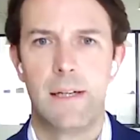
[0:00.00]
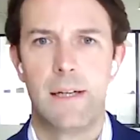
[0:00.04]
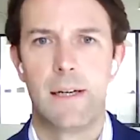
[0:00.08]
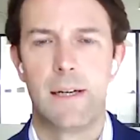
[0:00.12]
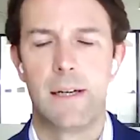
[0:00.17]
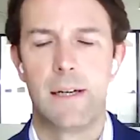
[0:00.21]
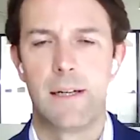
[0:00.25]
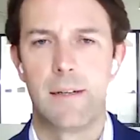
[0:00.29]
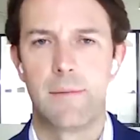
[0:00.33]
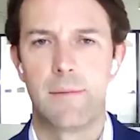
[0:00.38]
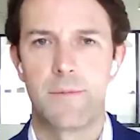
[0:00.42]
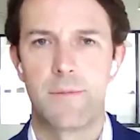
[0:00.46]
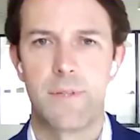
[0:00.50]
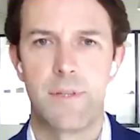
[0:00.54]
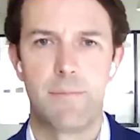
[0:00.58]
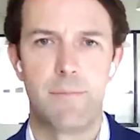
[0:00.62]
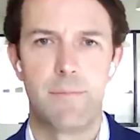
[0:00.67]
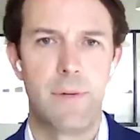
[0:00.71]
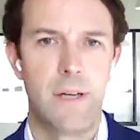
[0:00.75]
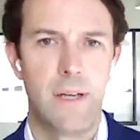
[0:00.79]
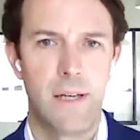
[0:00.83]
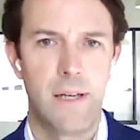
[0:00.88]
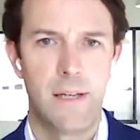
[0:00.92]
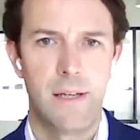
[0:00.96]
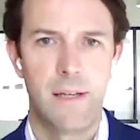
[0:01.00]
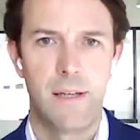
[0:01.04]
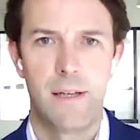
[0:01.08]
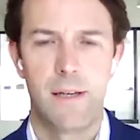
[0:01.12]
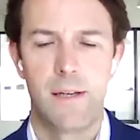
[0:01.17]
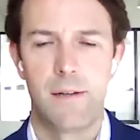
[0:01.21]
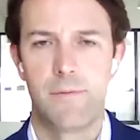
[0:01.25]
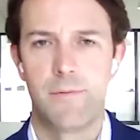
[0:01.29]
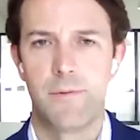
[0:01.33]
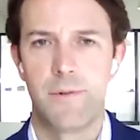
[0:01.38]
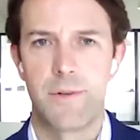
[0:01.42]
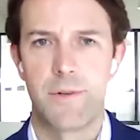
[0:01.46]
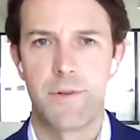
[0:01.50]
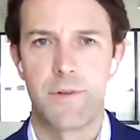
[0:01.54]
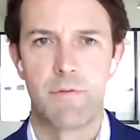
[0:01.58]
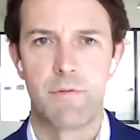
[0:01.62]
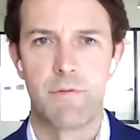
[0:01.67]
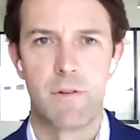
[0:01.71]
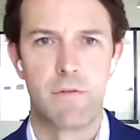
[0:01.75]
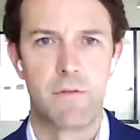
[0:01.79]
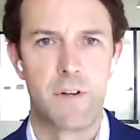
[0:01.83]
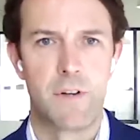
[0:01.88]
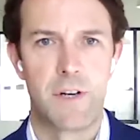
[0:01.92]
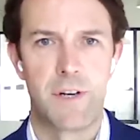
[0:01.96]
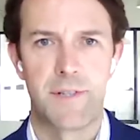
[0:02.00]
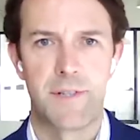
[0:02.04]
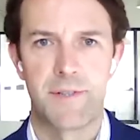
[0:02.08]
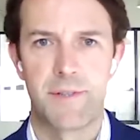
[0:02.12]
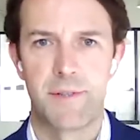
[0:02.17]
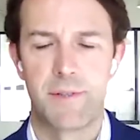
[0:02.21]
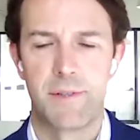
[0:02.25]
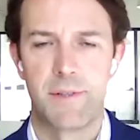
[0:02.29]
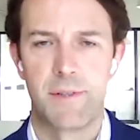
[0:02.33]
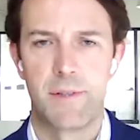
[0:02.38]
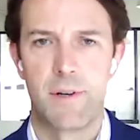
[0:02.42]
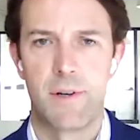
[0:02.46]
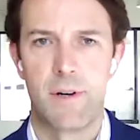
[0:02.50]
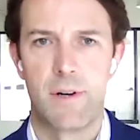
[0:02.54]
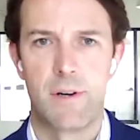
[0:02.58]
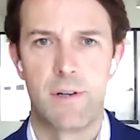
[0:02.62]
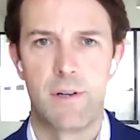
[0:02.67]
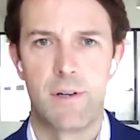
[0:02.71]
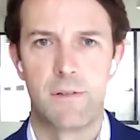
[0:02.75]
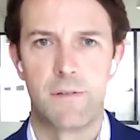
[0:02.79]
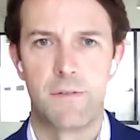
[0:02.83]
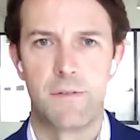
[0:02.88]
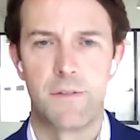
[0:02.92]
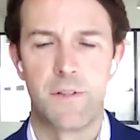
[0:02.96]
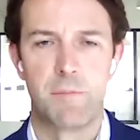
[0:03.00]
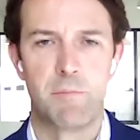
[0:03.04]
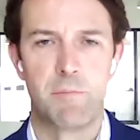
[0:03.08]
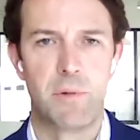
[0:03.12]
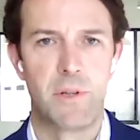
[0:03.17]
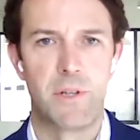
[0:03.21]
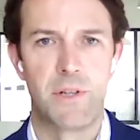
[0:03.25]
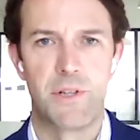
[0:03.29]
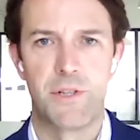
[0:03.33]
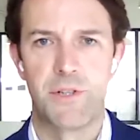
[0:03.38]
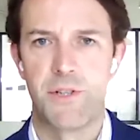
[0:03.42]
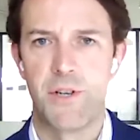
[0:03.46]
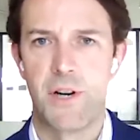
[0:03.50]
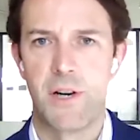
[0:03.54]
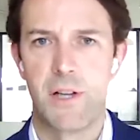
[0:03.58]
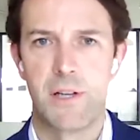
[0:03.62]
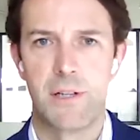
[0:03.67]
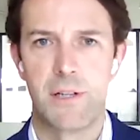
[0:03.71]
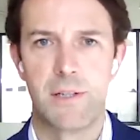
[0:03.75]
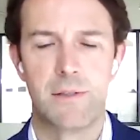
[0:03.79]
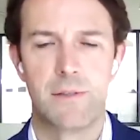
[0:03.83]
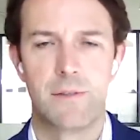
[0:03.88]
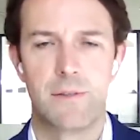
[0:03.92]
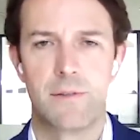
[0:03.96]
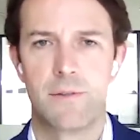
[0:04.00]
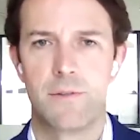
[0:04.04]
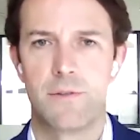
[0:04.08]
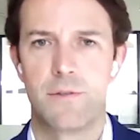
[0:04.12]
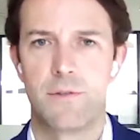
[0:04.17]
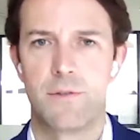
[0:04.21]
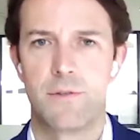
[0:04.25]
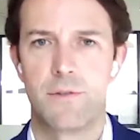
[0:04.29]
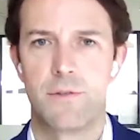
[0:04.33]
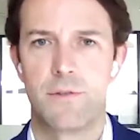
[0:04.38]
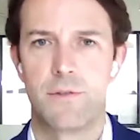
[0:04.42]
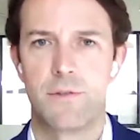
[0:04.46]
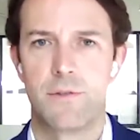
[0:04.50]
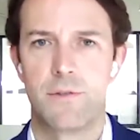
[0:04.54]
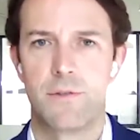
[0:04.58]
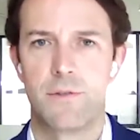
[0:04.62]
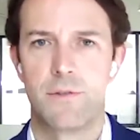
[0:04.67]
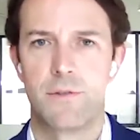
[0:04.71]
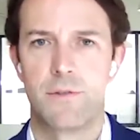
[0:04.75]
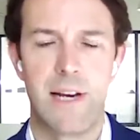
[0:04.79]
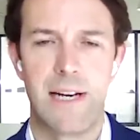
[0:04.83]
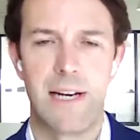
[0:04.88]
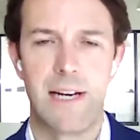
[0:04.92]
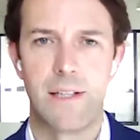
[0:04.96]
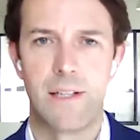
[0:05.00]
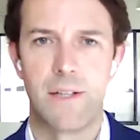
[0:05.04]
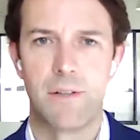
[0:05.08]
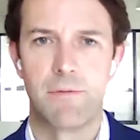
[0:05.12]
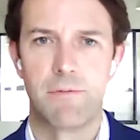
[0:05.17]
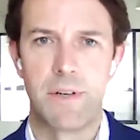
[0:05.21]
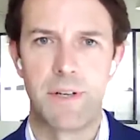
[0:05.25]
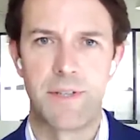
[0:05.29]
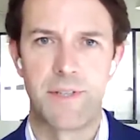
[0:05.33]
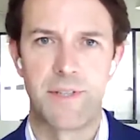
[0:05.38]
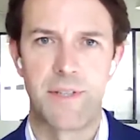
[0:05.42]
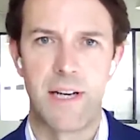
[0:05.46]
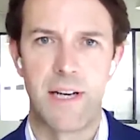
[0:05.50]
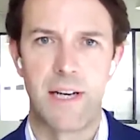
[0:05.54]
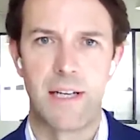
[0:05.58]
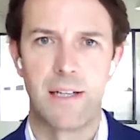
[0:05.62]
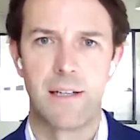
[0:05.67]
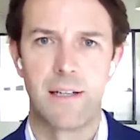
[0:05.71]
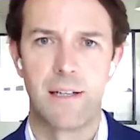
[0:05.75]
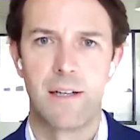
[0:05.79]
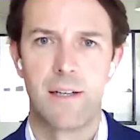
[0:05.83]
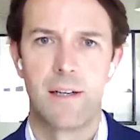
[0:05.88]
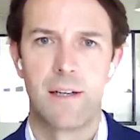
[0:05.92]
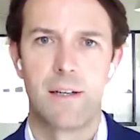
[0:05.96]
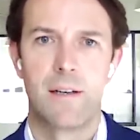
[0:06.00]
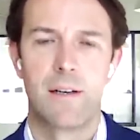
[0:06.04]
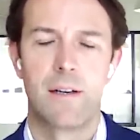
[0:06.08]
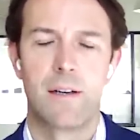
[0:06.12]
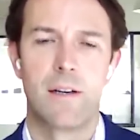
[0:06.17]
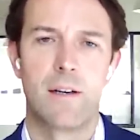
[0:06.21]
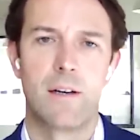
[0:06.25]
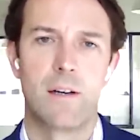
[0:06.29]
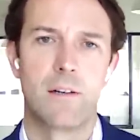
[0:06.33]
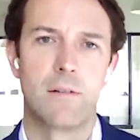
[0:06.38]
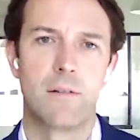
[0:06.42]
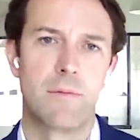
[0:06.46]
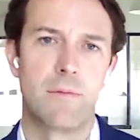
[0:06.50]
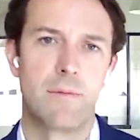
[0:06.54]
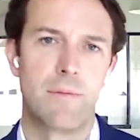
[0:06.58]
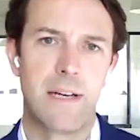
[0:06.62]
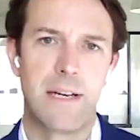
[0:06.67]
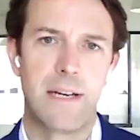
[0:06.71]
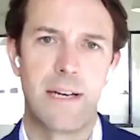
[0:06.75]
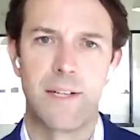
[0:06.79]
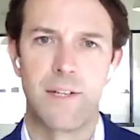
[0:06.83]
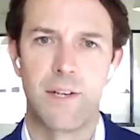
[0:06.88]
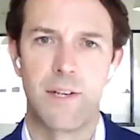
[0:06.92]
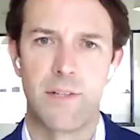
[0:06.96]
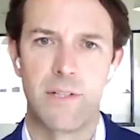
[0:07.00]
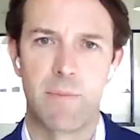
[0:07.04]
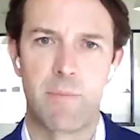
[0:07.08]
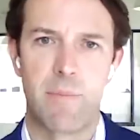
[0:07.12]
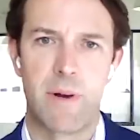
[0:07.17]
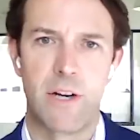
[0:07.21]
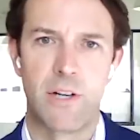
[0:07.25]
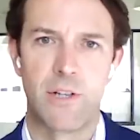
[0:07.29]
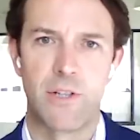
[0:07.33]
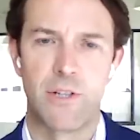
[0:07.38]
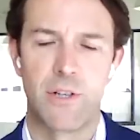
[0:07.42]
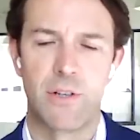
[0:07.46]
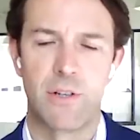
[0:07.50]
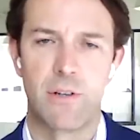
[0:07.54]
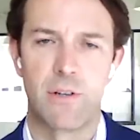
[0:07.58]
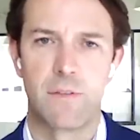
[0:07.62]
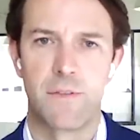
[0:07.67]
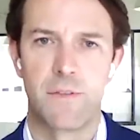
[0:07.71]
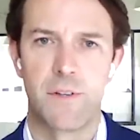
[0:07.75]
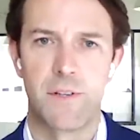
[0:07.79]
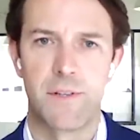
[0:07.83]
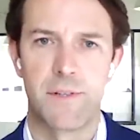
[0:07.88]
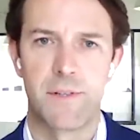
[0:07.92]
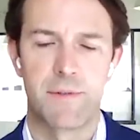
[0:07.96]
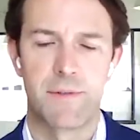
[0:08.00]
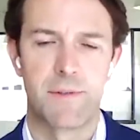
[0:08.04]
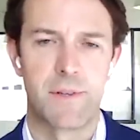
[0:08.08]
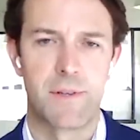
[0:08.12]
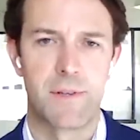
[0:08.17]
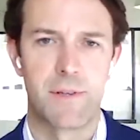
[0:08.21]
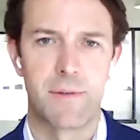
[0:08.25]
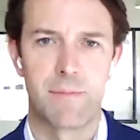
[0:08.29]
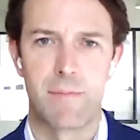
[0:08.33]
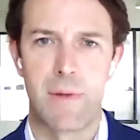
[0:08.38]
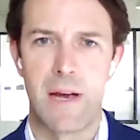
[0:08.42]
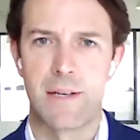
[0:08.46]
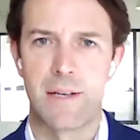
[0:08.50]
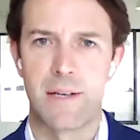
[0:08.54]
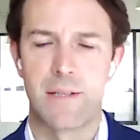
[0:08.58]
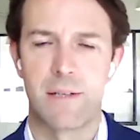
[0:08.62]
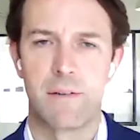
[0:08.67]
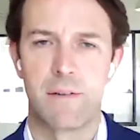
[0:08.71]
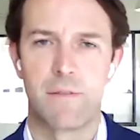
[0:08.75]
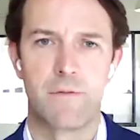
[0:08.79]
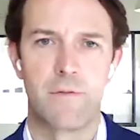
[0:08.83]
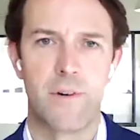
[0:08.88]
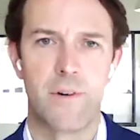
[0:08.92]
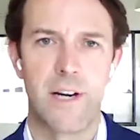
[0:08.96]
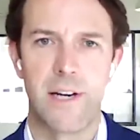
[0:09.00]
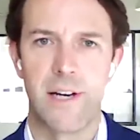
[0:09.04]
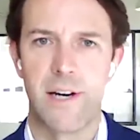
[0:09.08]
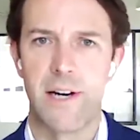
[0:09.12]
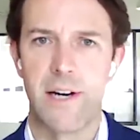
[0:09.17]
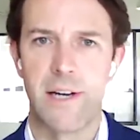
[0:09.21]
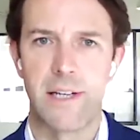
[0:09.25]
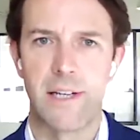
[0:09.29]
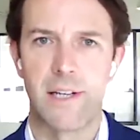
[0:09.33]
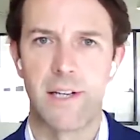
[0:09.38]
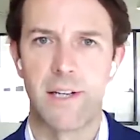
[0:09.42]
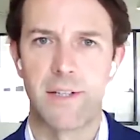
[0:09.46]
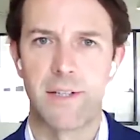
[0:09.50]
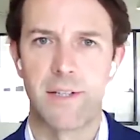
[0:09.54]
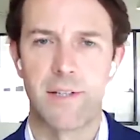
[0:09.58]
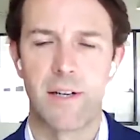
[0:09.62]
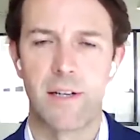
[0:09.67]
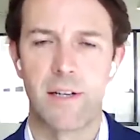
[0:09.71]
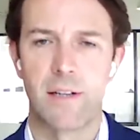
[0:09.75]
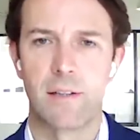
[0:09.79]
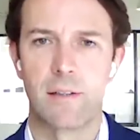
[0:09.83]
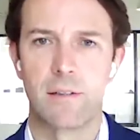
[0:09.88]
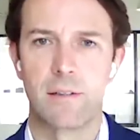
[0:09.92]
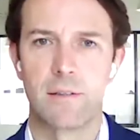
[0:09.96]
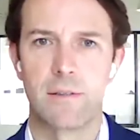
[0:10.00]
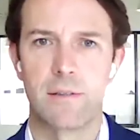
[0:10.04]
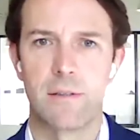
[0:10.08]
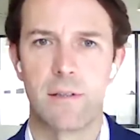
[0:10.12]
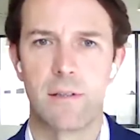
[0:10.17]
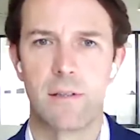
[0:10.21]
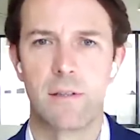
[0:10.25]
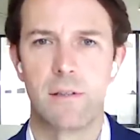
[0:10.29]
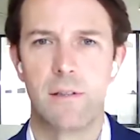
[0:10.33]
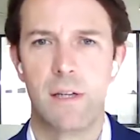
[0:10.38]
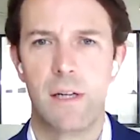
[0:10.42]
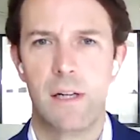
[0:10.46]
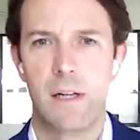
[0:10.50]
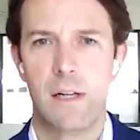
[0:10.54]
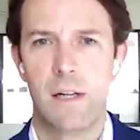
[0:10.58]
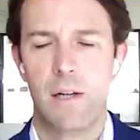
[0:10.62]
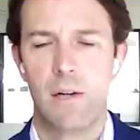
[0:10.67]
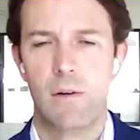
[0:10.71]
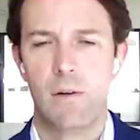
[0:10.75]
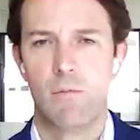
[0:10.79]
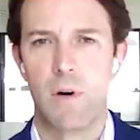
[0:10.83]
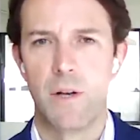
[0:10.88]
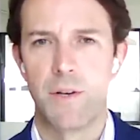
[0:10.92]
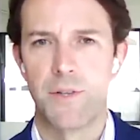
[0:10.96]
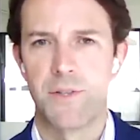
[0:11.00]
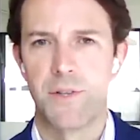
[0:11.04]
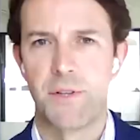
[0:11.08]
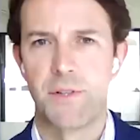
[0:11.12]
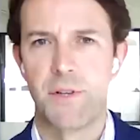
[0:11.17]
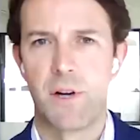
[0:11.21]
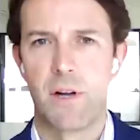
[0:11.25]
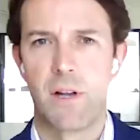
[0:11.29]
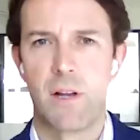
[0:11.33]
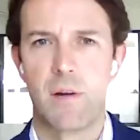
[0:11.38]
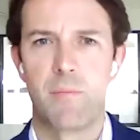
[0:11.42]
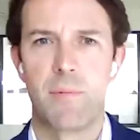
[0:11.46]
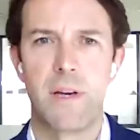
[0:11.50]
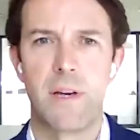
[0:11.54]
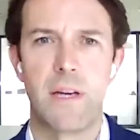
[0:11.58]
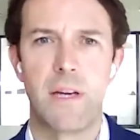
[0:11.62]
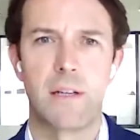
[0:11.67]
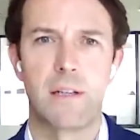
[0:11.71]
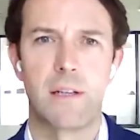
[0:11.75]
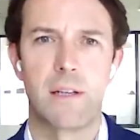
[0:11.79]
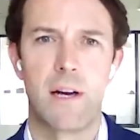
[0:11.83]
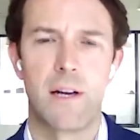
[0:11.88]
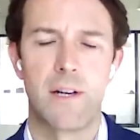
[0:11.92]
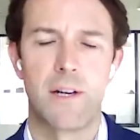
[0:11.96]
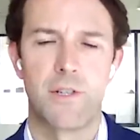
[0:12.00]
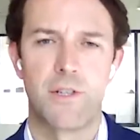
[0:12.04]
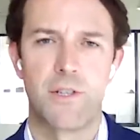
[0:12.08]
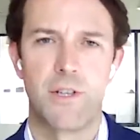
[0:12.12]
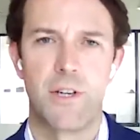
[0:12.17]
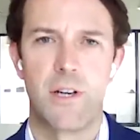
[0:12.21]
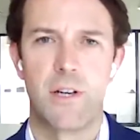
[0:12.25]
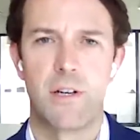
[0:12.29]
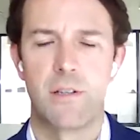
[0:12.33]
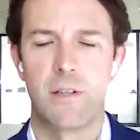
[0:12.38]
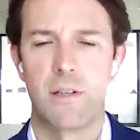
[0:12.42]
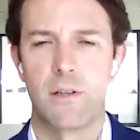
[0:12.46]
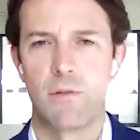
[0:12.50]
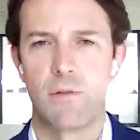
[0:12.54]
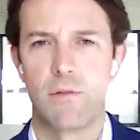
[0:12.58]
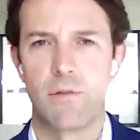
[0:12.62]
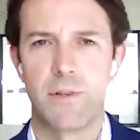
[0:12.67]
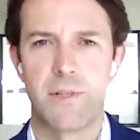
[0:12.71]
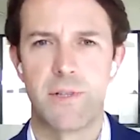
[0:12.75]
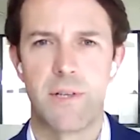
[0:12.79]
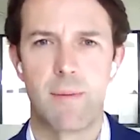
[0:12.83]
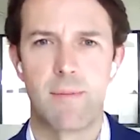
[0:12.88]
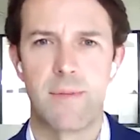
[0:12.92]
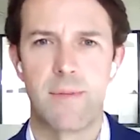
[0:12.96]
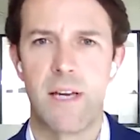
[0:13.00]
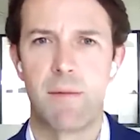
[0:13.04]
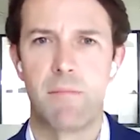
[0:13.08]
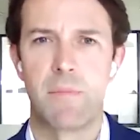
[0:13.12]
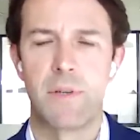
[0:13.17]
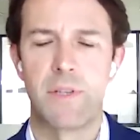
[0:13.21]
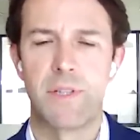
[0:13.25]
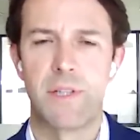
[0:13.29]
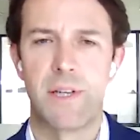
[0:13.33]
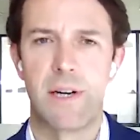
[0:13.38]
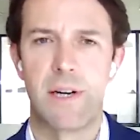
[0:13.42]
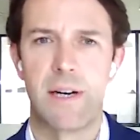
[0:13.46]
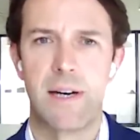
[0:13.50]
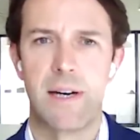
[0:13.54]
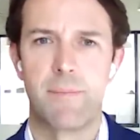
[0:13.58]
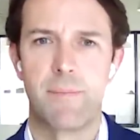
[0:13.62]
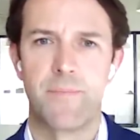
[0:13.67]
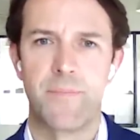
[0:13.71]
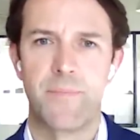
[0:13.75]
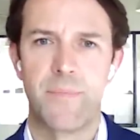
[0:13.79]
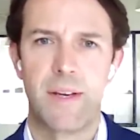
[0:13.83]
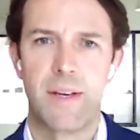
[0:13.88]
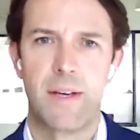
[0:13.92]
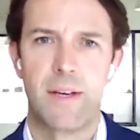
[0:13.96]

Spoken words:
To me, it was a reversal of the bullish dollar trade that we'd seen, you know, in anticipation of this massive rate hiking cycle. And so once the dollar peaked last year, I think in August, September time,